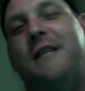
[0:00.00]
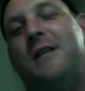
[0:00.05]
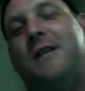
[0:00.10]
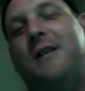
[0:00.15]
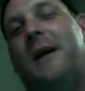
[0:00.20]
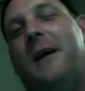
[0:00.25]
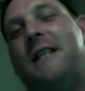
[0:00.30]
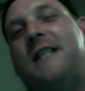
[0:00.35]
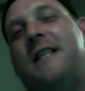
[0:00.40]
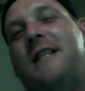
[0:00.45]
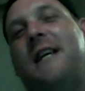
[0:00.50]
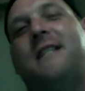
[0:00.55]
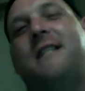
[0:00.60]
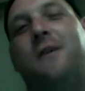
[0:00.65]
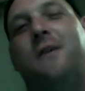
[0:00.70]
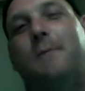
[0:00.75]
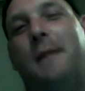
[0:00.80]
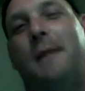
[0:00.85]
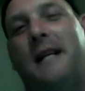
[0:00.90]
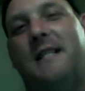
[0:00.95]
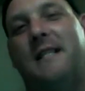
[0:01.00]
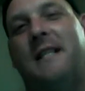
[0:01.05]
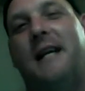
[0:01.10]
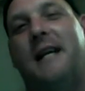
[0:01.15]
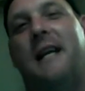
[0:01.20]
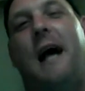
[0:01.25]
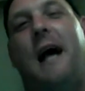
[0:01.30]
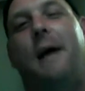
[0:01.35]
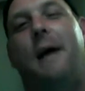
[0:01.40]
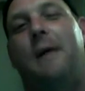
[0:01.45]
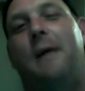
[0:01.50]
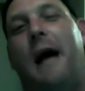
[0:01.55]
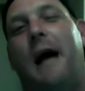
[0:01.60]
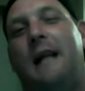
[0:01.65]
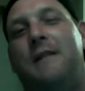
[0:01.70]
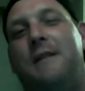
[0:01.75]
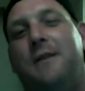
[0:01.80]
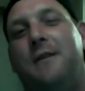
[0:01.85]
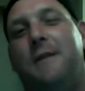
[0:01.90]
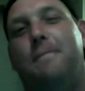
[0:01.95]
So I texted them, and I said,
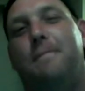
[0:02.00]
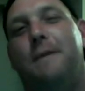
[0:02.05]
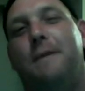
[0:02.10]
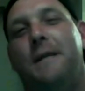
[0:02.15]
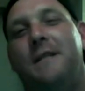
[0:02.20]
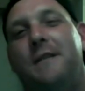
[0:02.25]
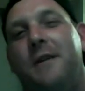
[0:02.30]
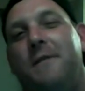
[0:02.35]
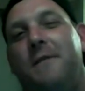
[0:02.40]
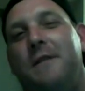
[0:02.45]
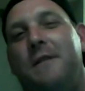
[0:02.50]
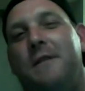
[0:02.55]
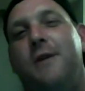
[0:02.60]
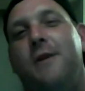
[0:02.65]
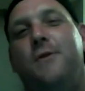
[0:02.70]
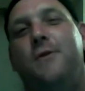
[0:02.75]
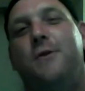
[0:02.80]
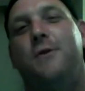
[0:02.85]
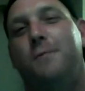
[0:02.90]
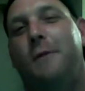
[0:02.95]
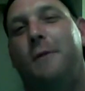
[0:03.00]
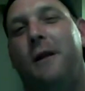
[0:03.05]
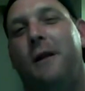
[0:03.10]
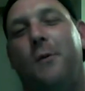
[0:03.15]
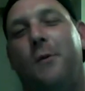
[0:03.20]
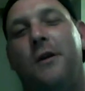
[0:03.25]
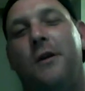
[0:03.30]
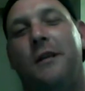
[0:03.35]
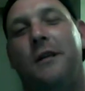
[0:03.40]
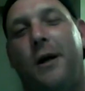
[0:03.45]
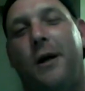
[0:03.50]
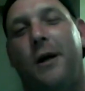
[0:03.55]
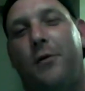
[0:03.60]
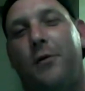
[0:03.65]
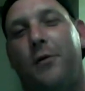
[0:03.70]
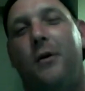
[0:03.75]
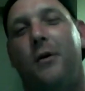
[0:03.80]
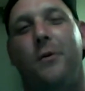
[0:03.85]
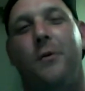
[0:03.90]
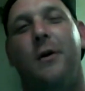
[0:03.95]
I took a picture of the tutu, but it wouldn't go
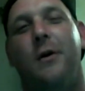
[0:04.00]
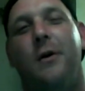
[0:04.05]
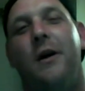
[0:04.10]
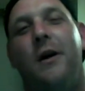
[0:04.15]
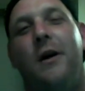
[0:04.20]
through.